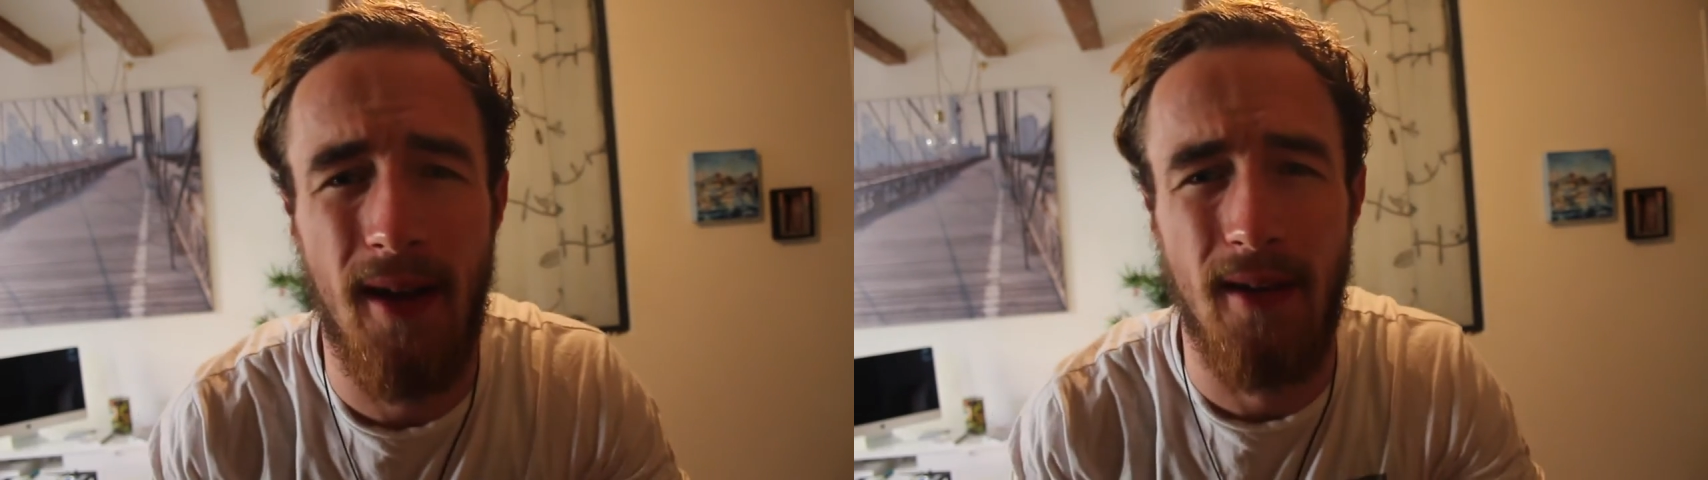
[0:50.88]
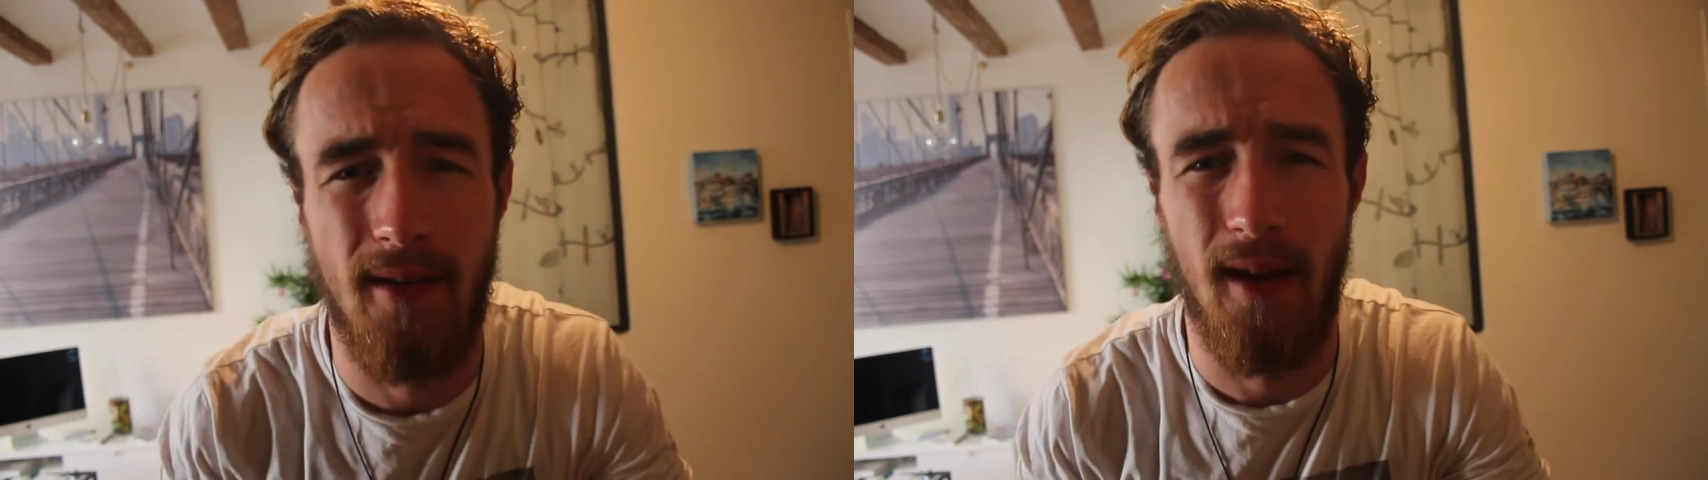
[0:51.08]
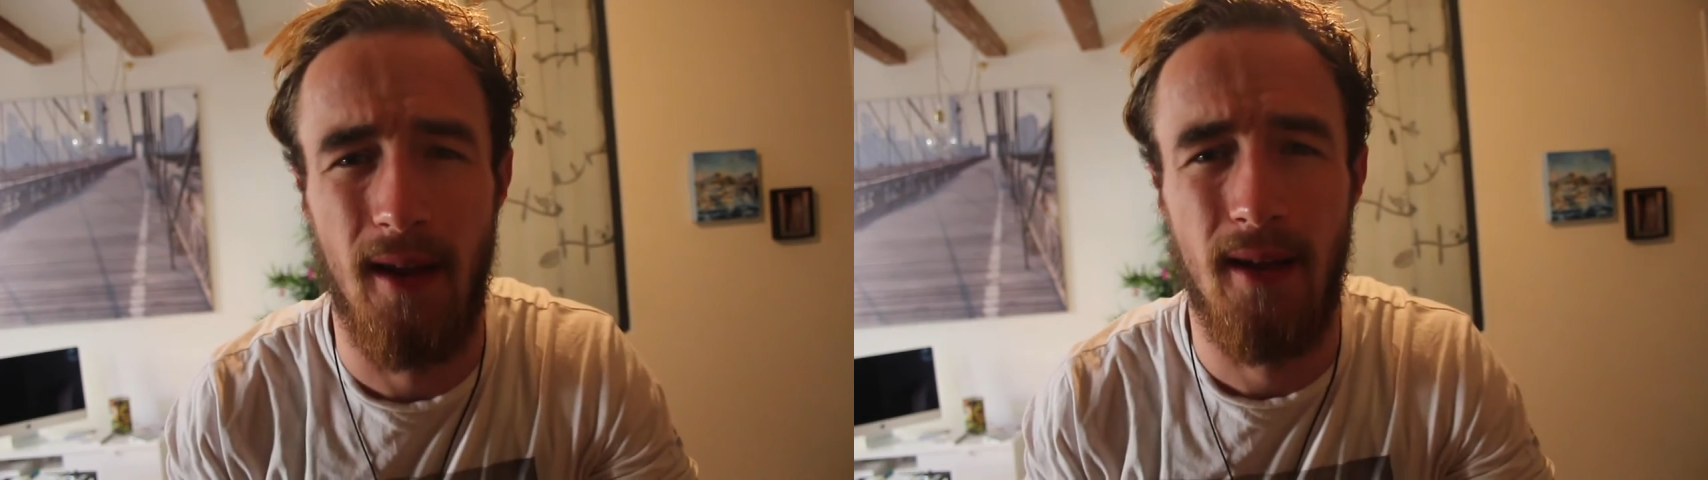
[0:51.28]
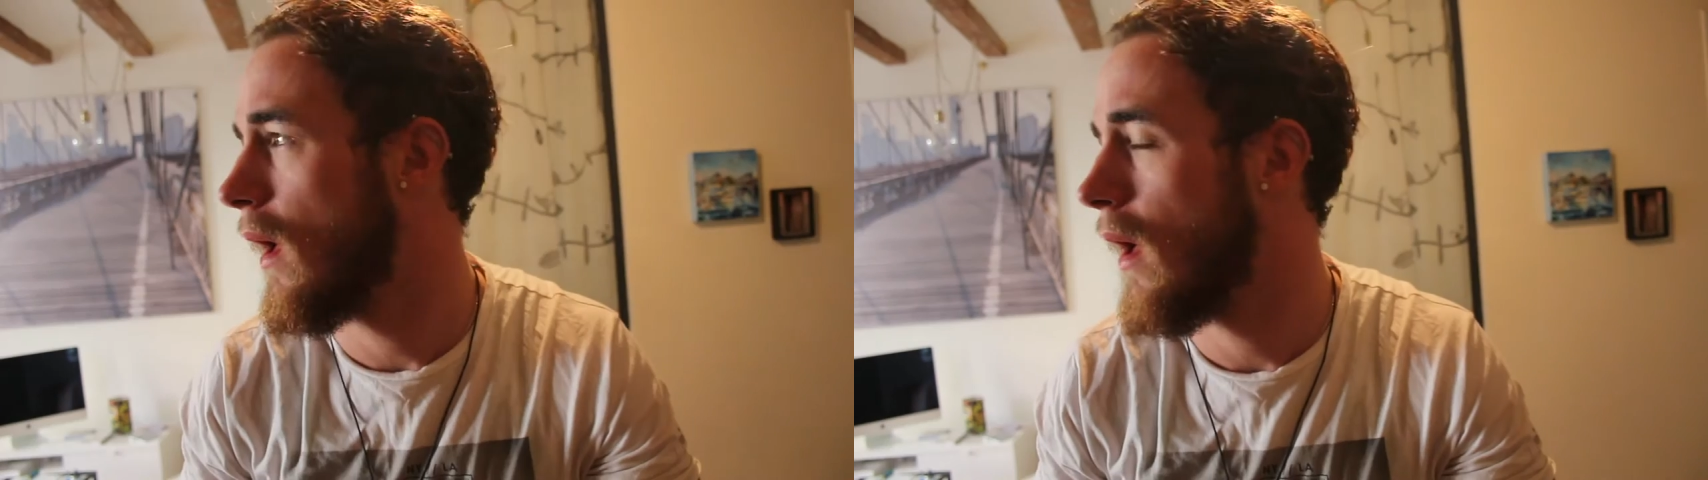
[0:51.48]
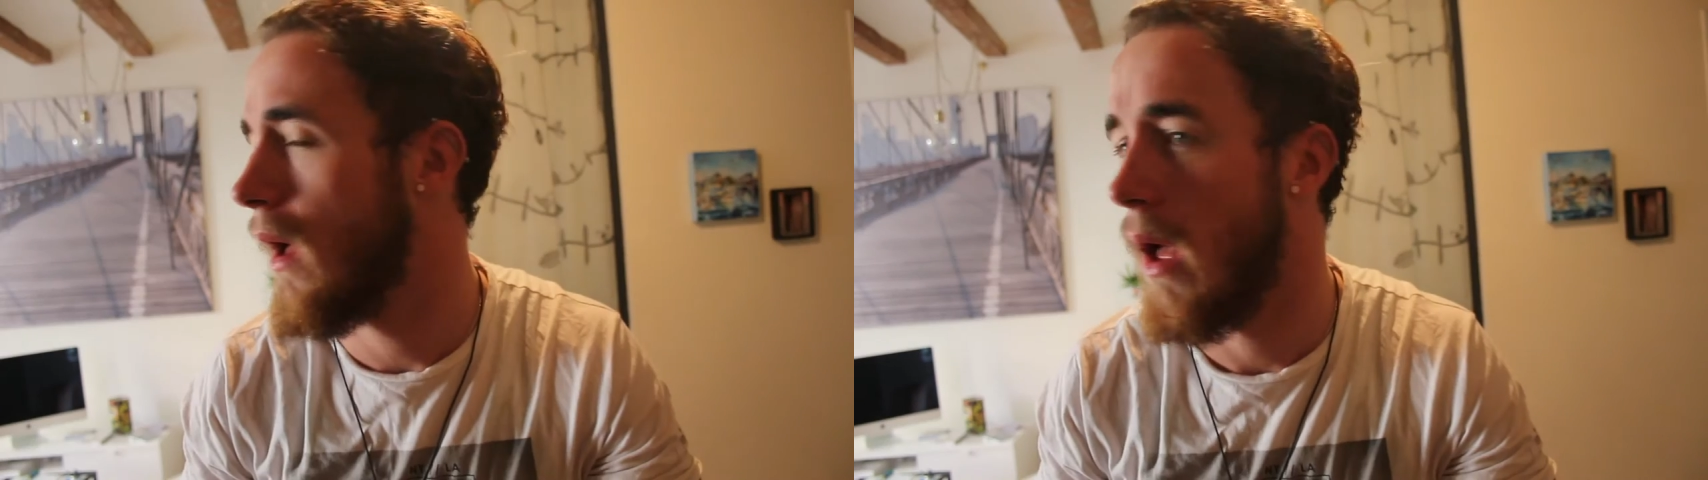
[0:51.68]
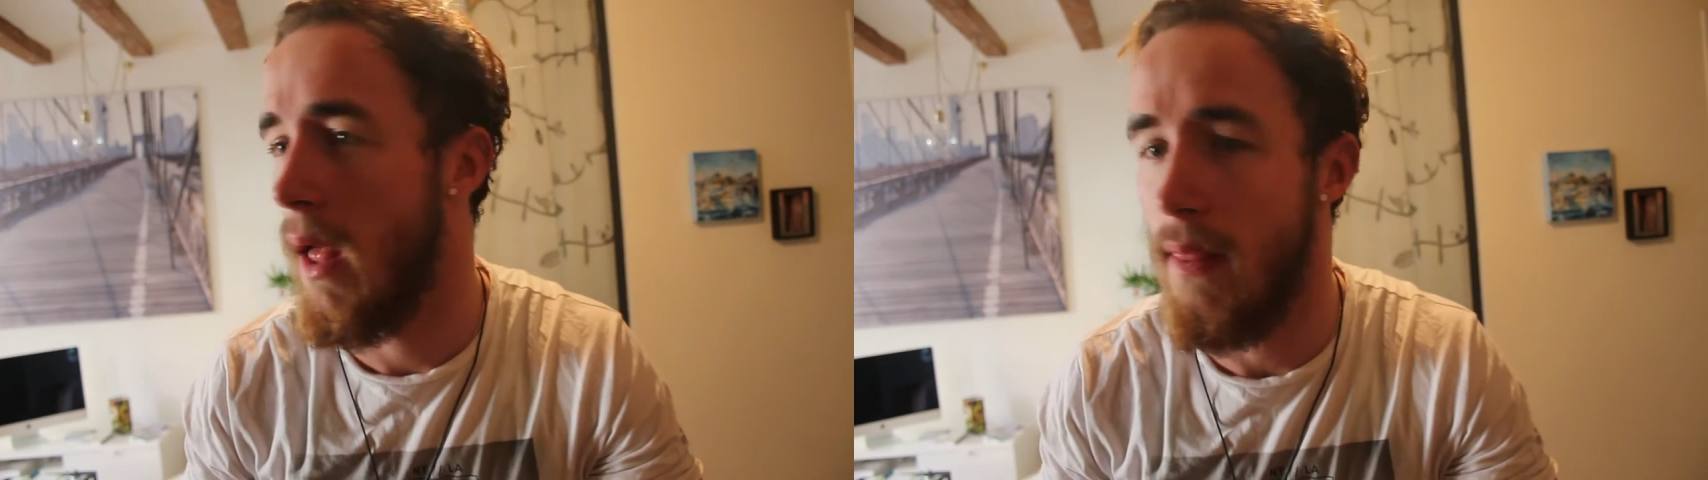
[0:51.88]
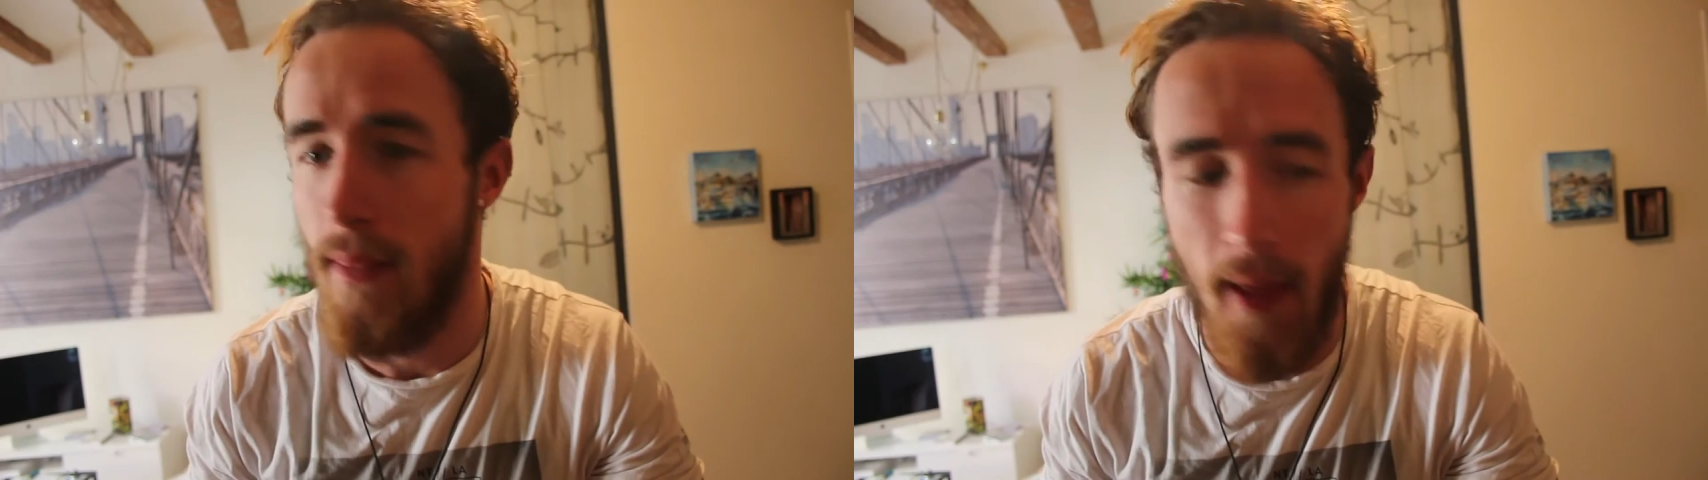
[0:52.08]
day today. And